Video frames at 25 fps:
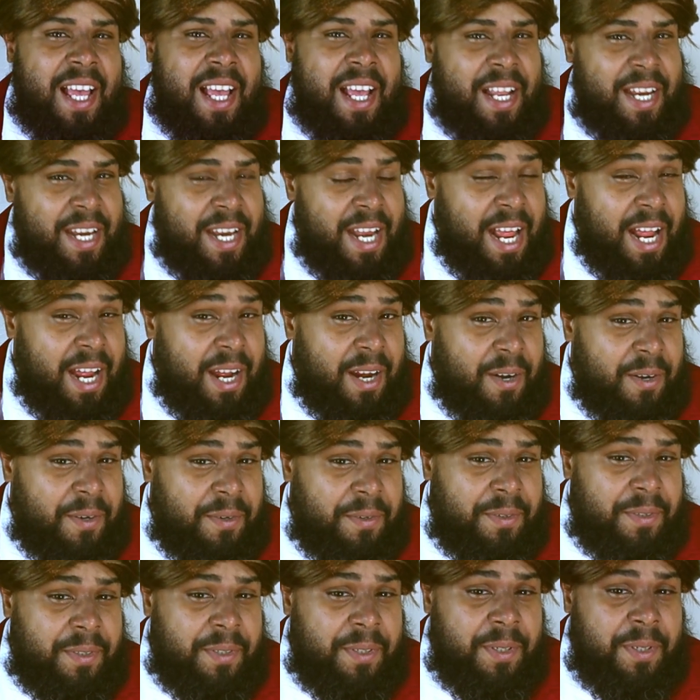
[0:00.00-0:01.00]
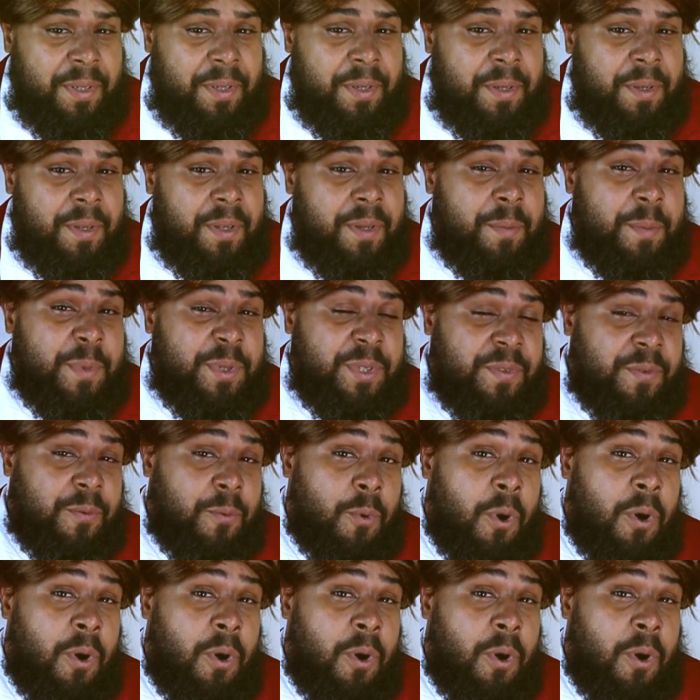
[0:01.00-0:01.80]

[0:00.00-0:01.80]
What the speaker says: And now, Mr.